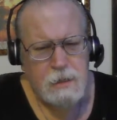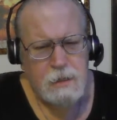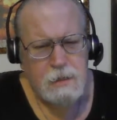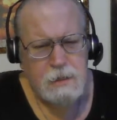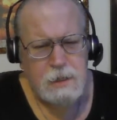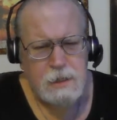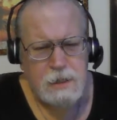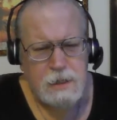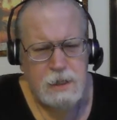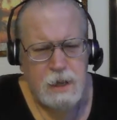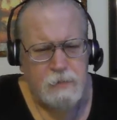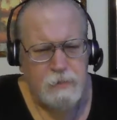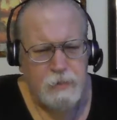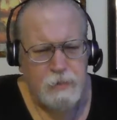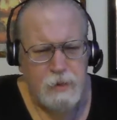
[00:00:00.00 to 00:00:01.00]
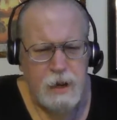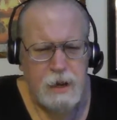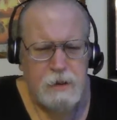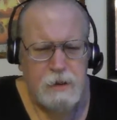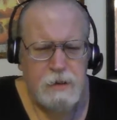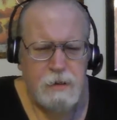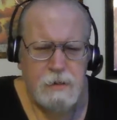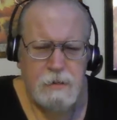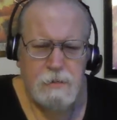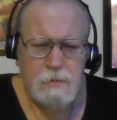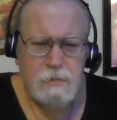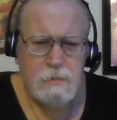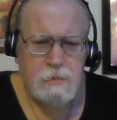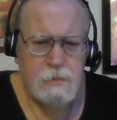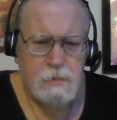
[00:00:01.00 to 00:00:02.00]
So I said, Fred,
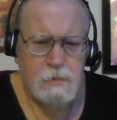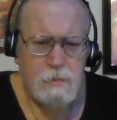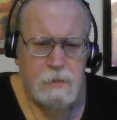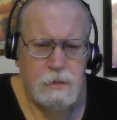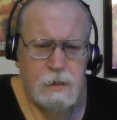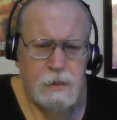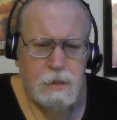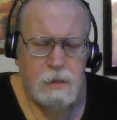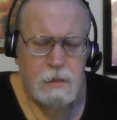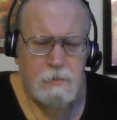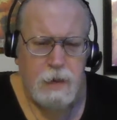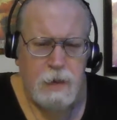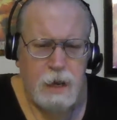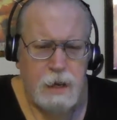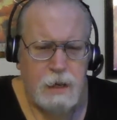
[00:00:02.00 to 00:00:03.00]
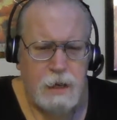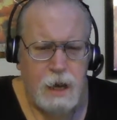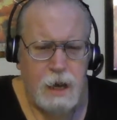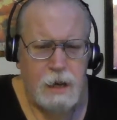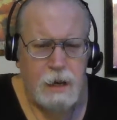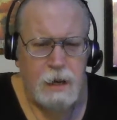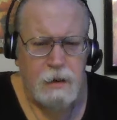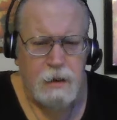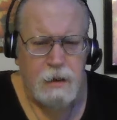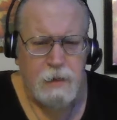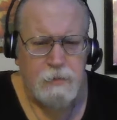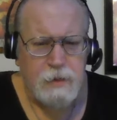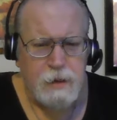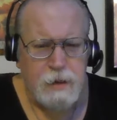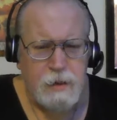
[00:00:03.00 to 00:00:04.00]
my God, I'd
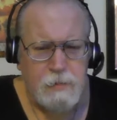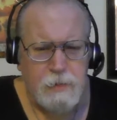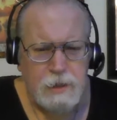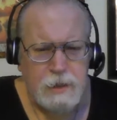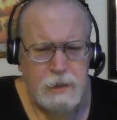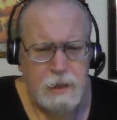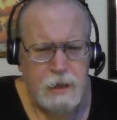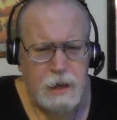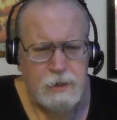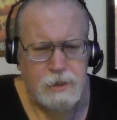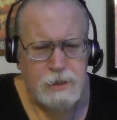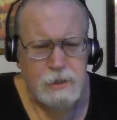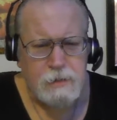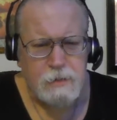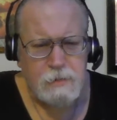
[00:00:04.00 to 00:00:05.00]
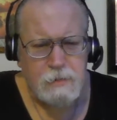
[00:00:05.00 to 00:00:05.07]
love to hear about the legend.